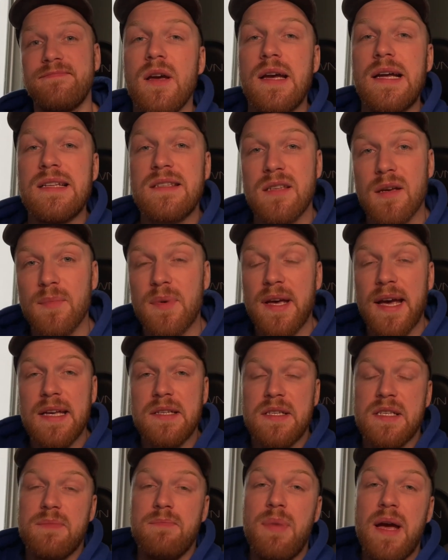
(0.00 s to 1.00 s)
In some
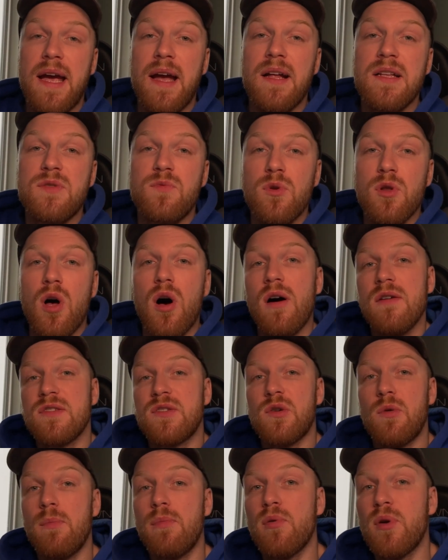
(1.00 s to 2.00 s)
cases, bands will
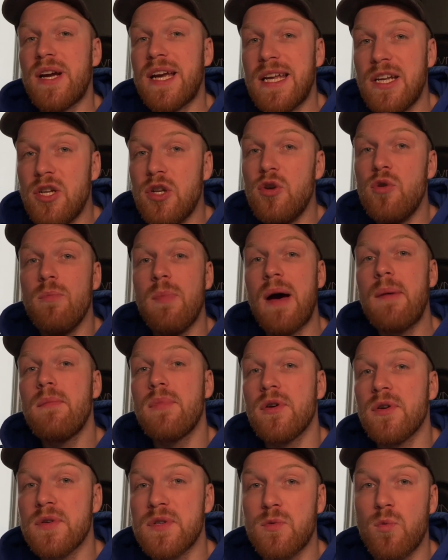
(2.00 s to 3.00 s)
also bring in new
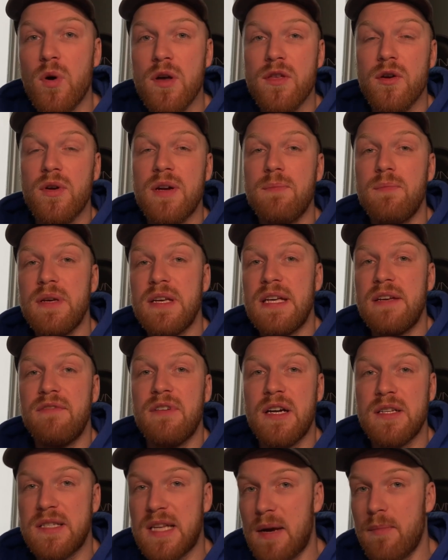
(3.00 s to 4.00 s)
members, whether it be
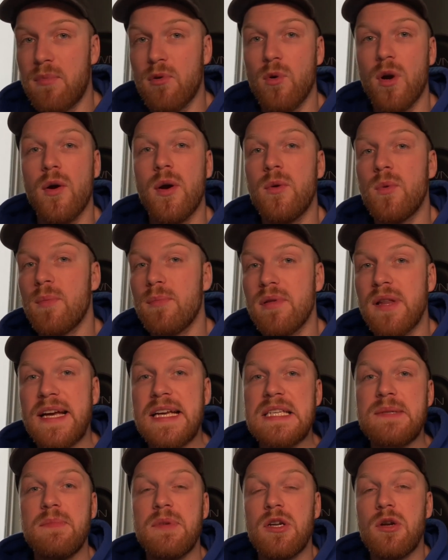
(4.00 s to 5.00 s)
a temporary
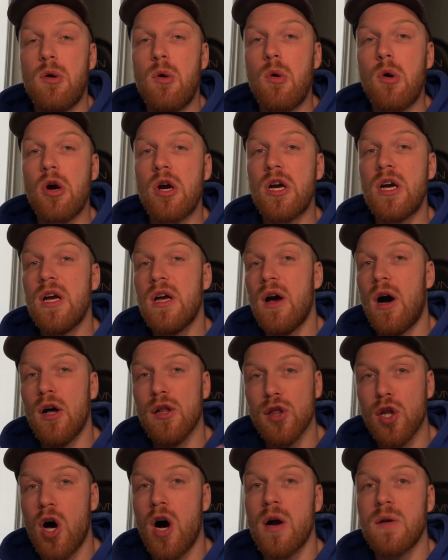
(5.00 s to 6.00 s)
replacement or a
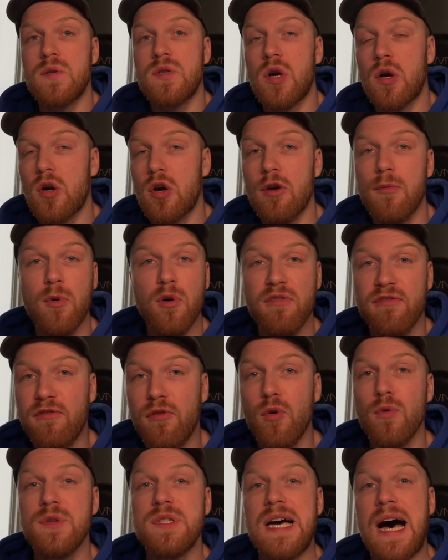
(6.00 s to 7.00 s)
long-term or
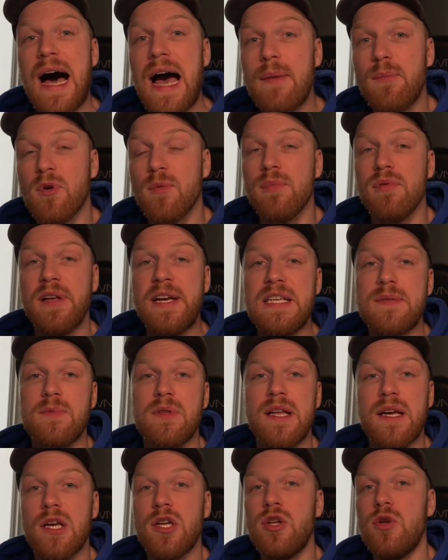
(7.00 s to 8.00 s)
full-time replacement,
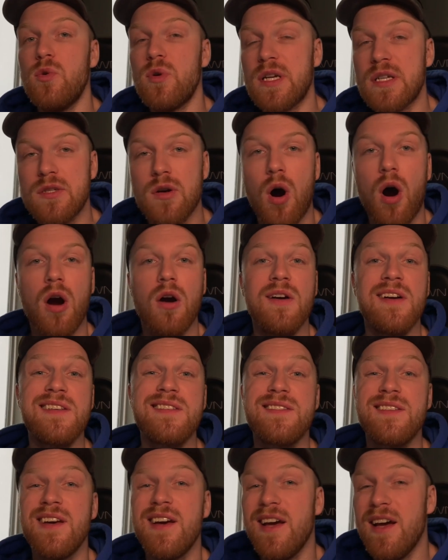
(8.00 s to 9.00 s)
like a new
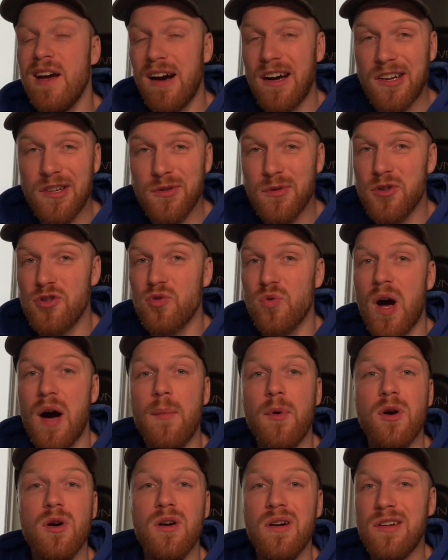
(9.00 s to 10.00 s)
guitarist, a new
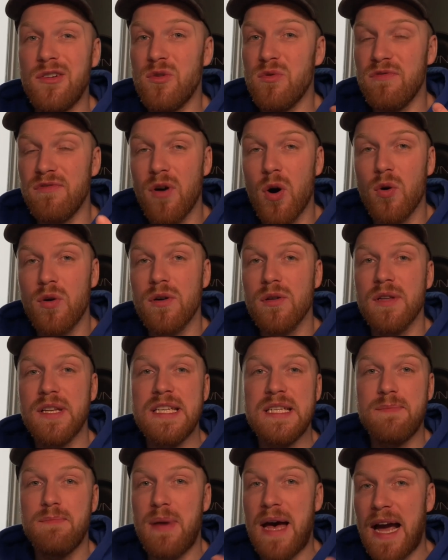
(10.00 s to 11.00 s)
drummer, a new
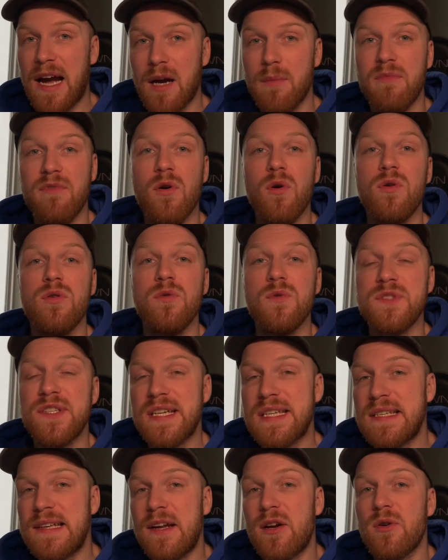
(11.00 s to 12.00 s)
vocalist, backup vocals,
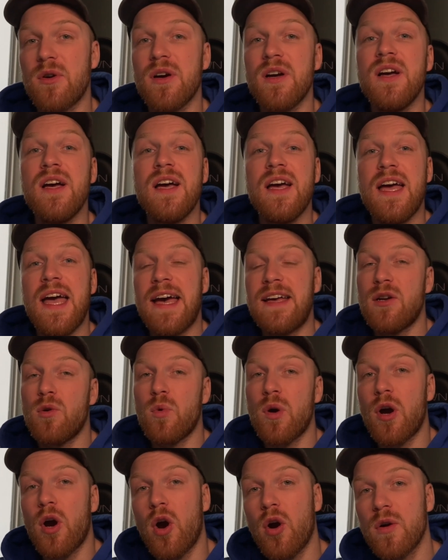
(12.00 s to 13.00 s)
etc. And a
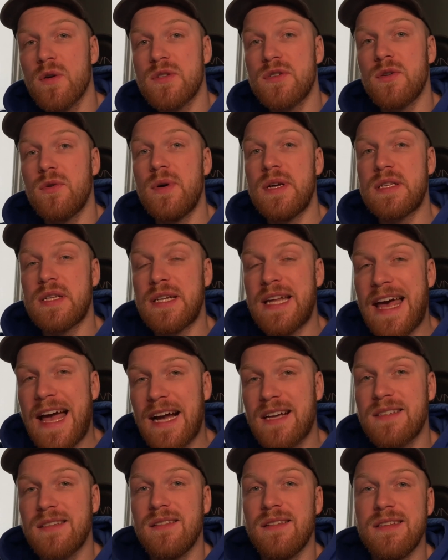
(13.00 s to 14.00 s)
rehearsal is an
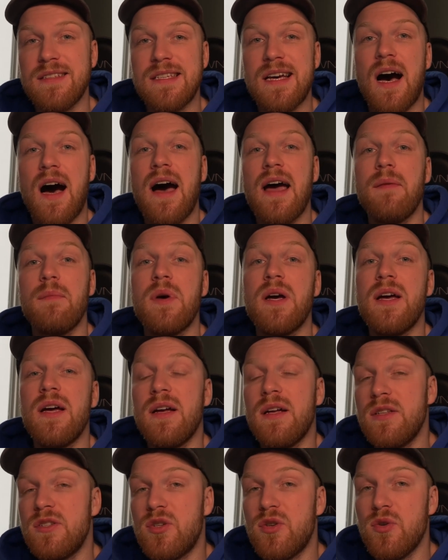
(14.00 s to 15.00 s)
excellent time
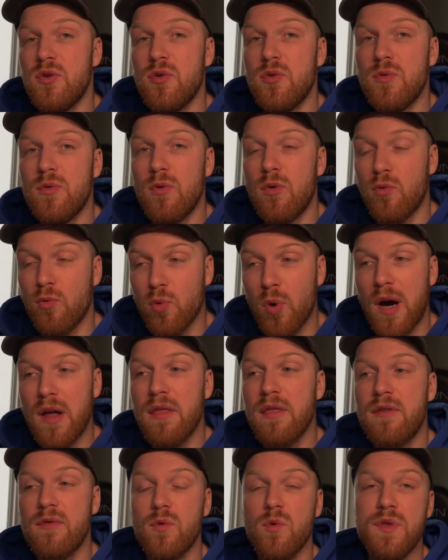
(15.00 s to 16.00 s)
to run
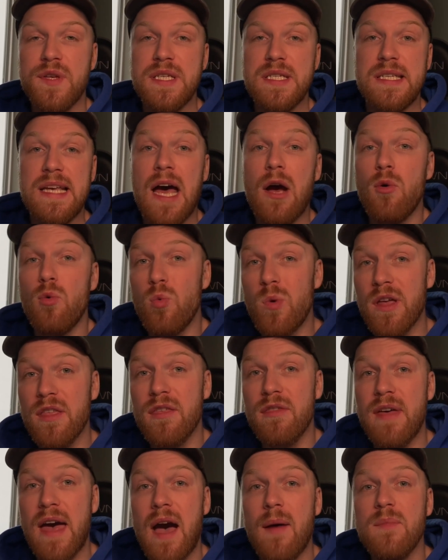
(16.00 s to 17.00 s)
through the set with
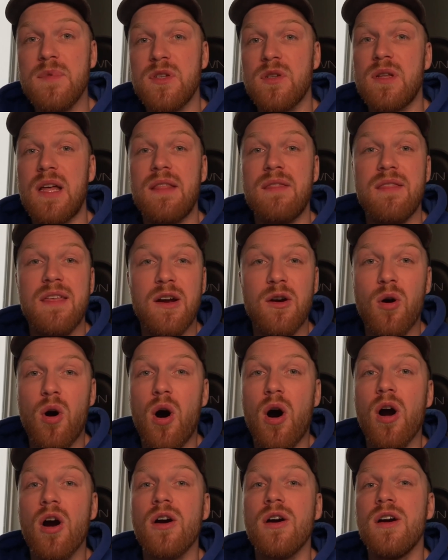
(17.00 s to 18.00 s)
them so that there
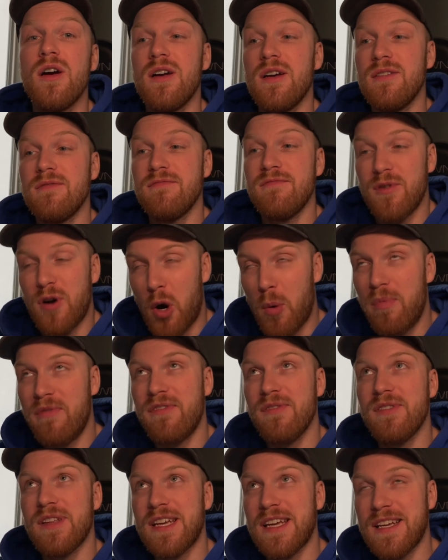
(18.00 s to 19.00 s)
are
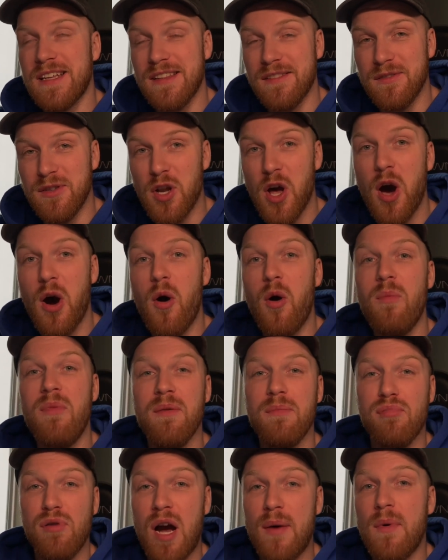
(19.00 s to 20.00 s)
hopefully no,
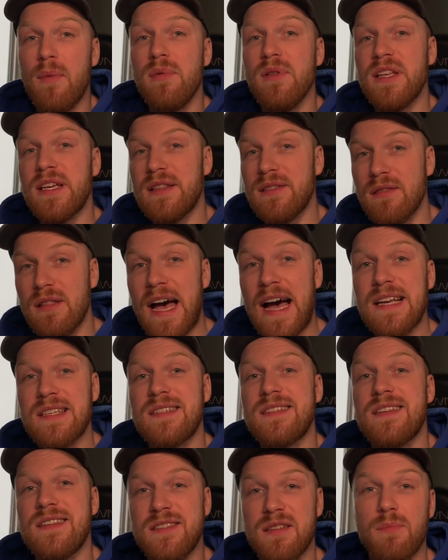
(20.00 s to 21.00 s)
but probably
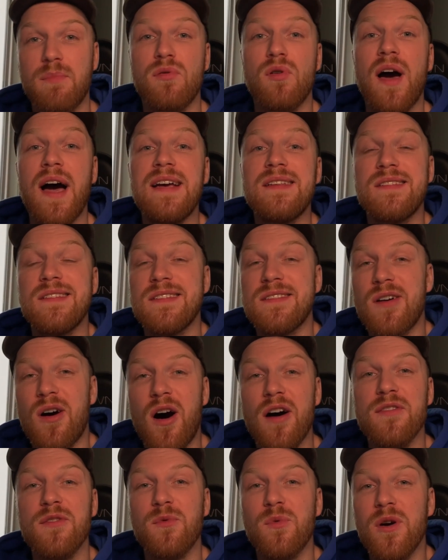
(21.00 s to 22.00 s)
less surprises
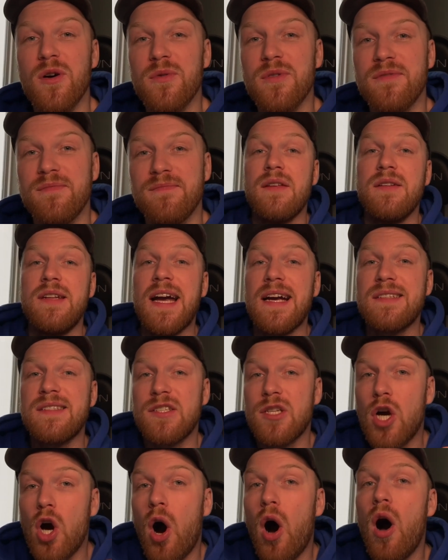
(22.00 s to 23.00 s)
on the road.
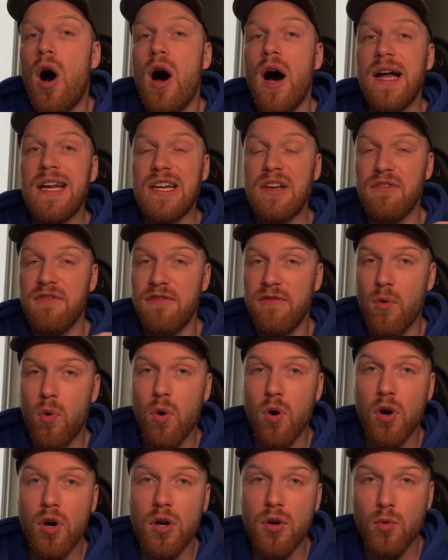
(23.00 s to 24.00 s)
Next con
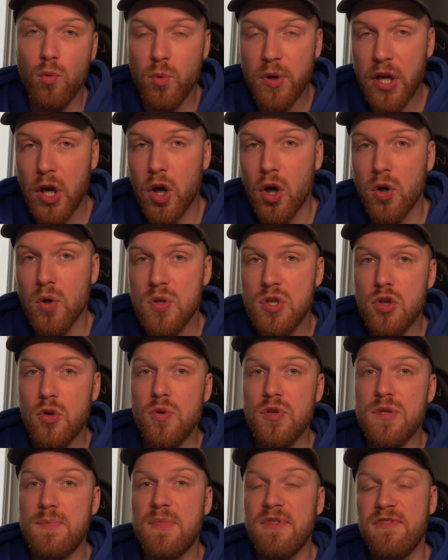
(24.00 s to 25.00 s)
for
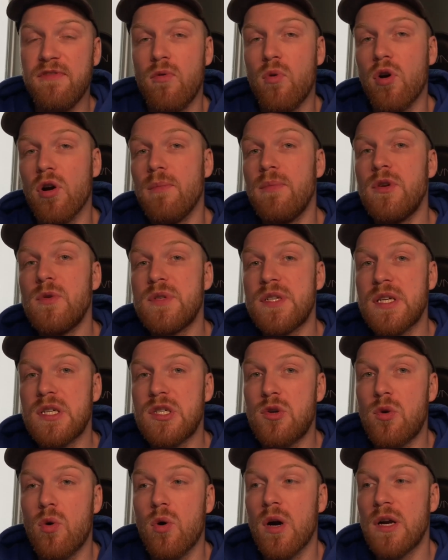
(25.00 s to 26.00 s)
rehearsals before a music
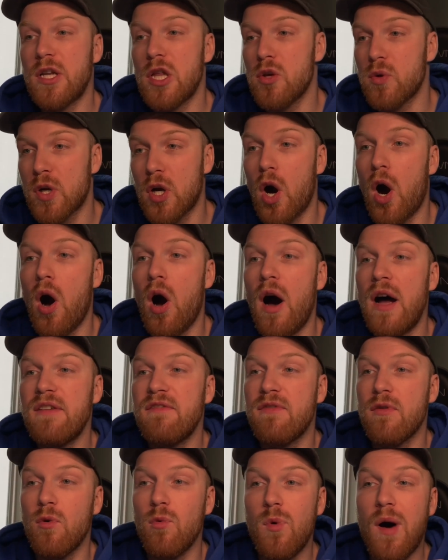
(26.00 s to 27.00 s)
tour, another con
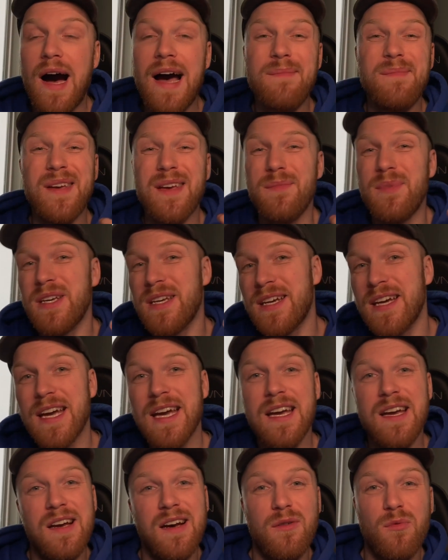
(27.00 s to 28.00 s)
for why maybe
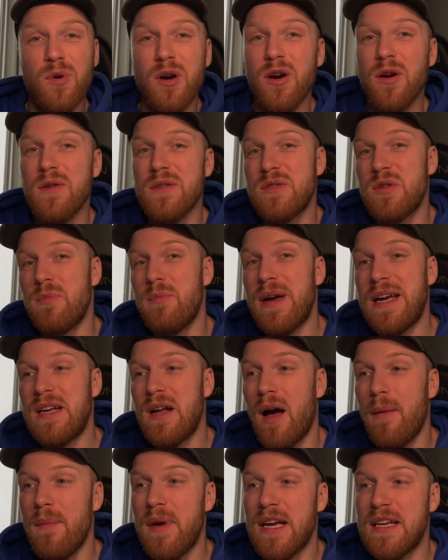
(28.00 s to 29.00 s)
a rehearsal may
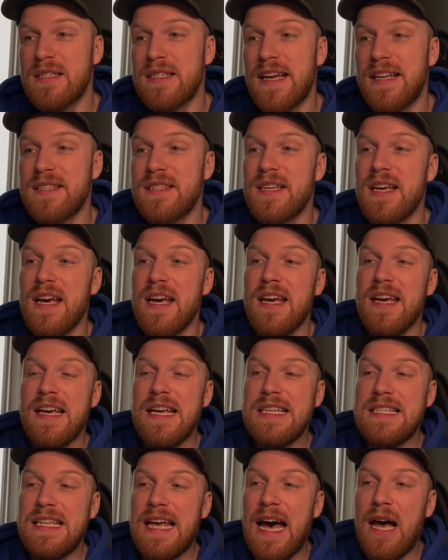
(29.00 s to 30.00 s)
not make sense,
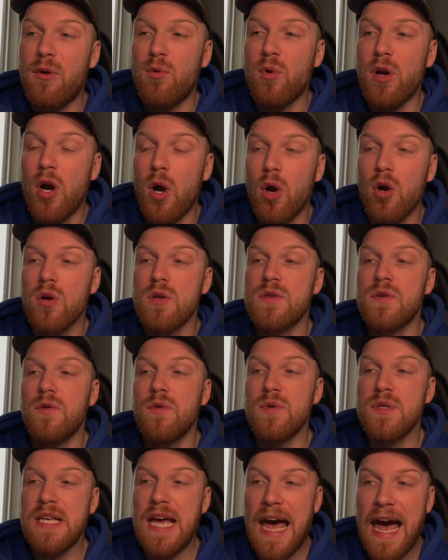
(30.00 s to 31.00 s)
is that
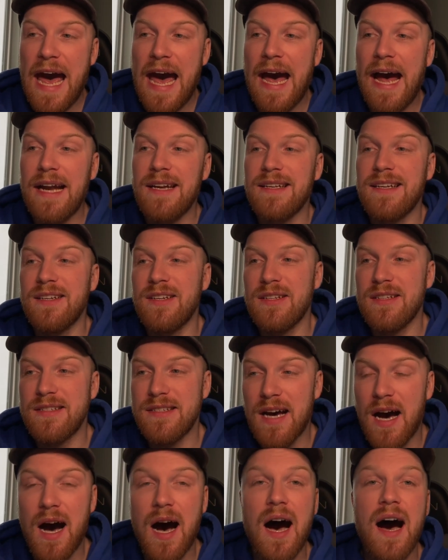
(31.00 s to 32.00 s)
rehearsals add
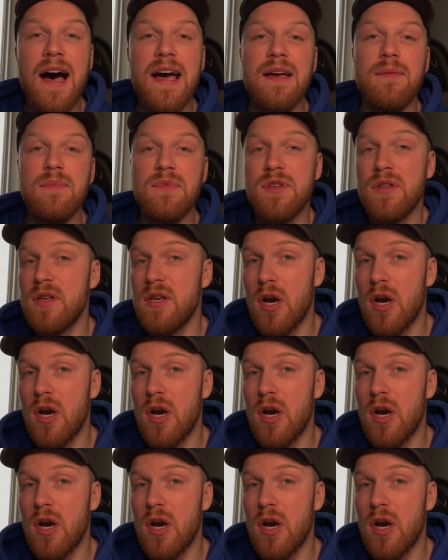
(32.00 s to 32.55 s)
time to the